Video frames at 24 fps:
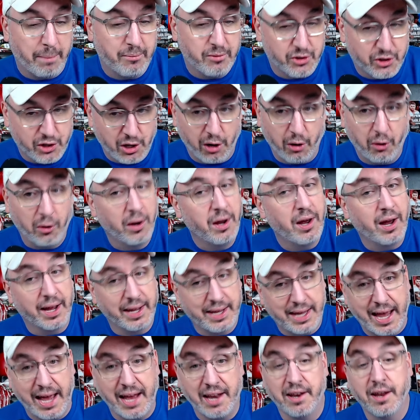So
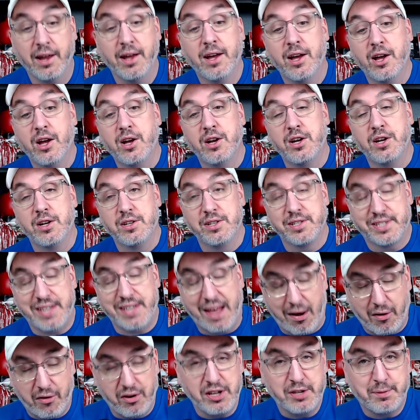again,
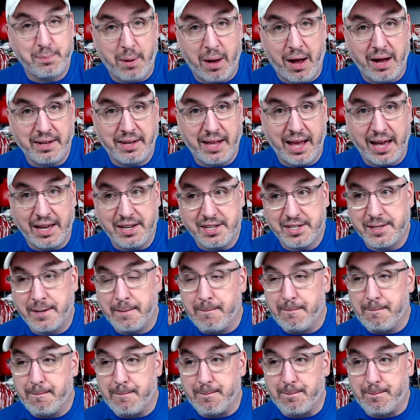Saturday's podcast,